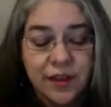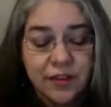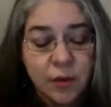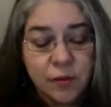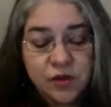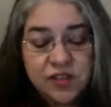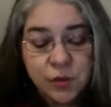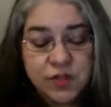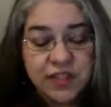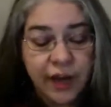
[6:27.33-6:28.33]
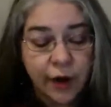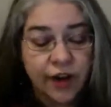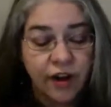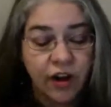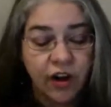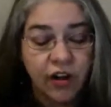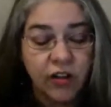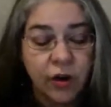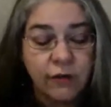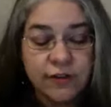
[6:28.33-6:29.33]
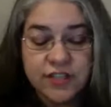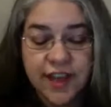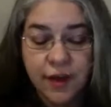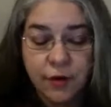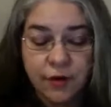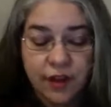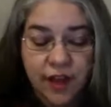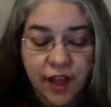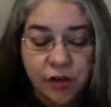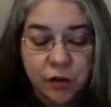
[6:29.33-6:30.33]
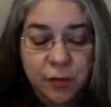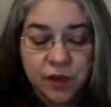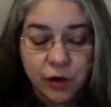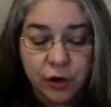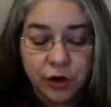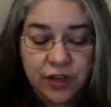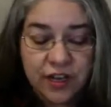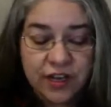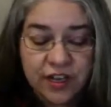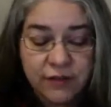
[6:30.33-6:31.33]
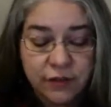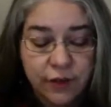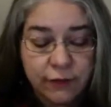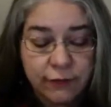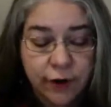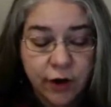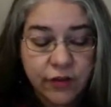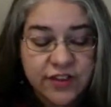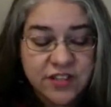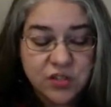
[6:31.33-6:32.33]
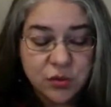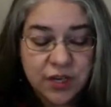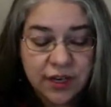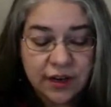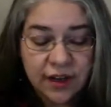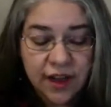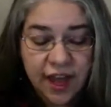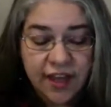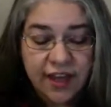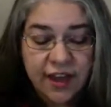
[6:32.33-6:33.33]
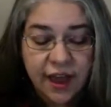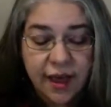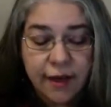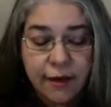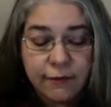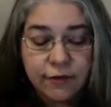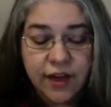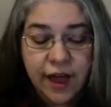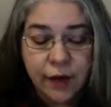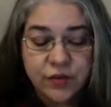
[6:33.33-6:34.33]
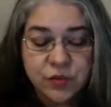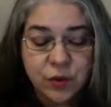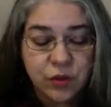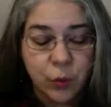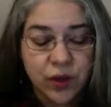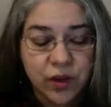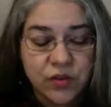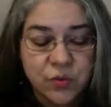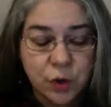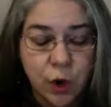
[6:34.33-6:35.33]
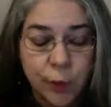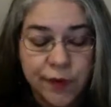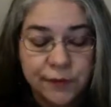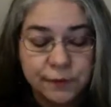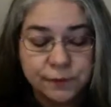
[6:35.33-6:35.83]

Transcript: The music was carried all over town and could be heard in even the farthest street and in every house where the windows were open.